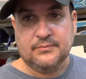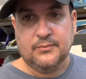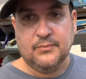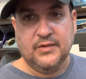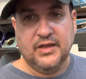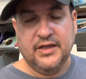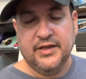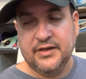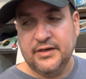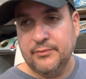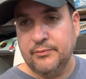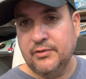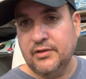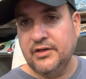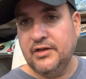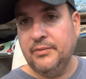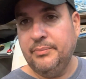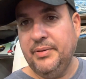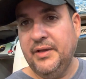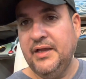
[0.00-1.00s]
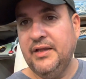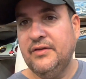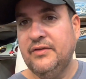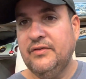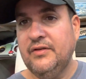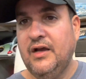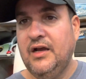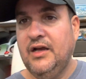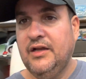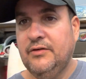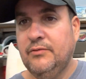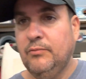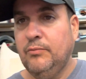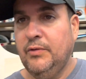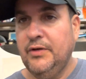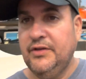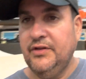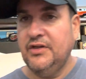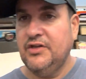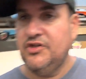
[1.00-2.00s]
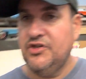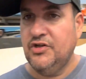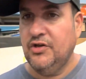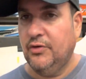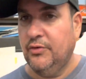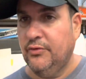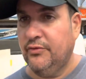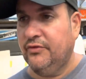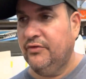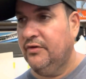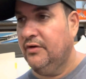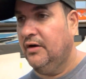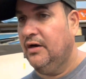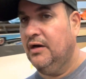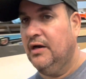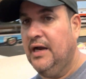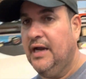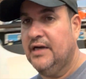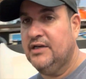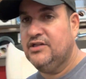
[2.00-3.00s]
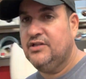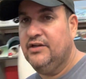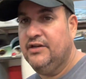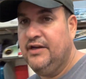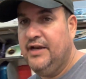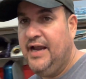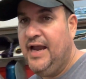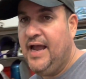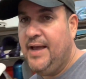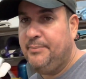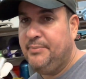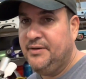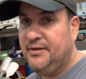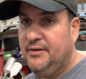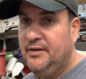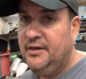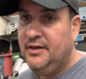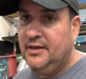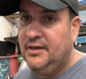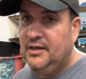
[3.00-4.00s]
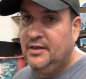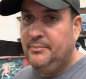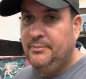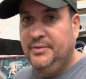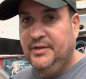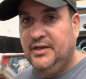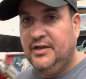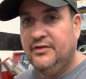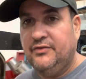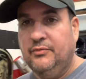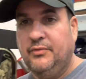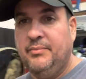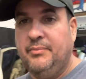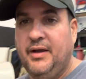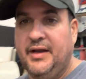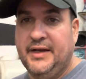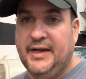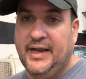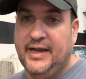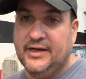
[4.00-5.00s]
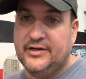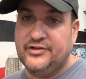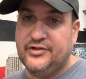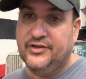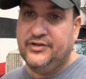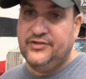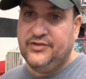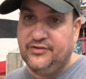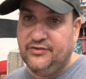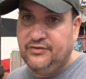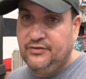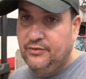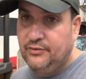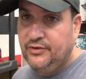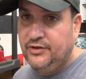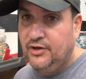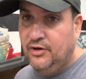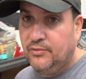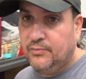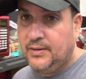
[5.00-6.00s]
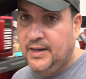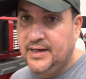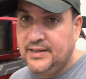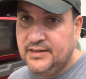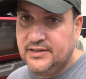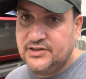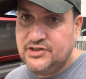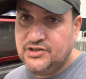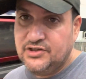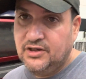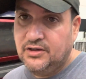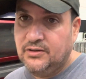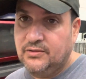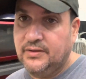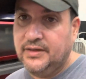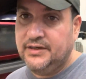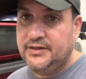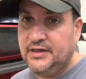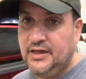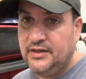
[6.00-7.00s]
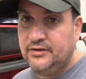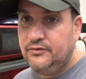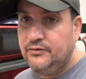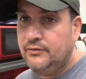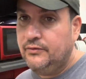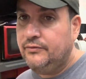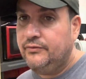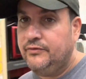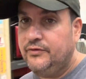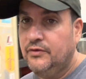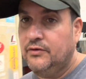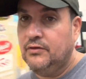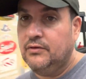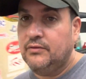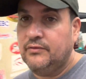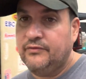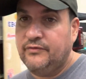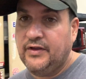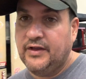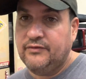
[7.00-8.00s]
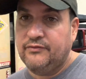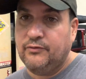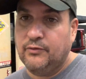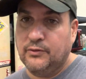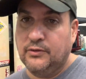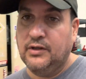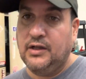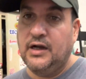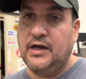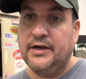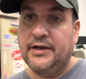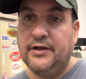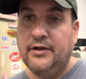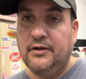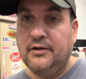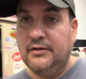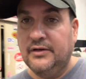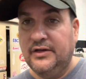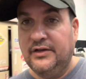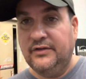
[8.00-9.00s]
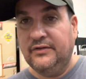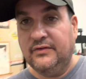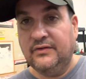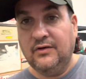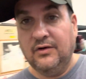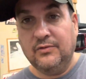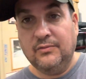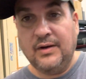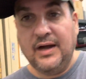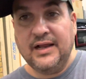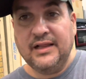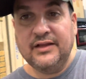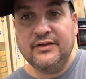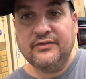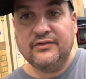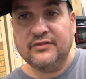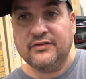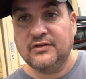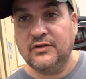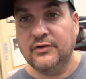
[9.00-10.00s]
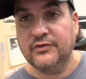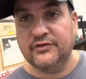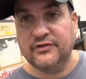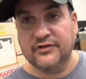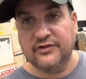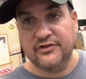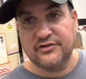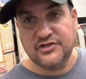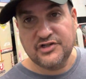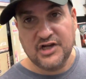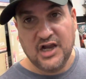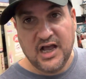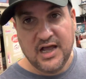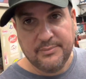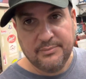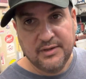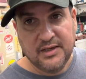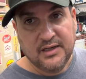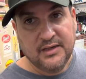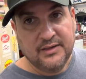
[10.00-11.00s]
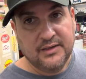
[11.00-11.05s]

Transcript: And it really depends on when these shows are actually gonna happen, because we might actually just do the O'Reilly show and not do Fuel Fed Fort Lauderdale, because O'Reilly's is closer to the shop.